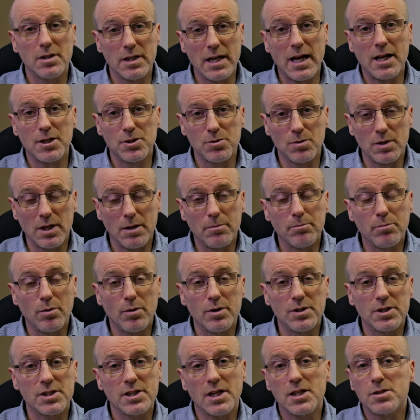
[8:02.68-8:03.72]
to the actual
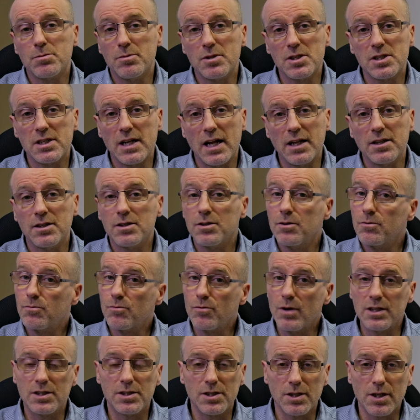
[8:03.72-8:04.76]
endpoint assessment standard and
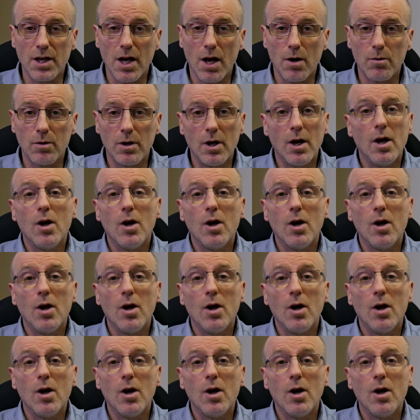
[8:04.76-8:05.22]
ready to go.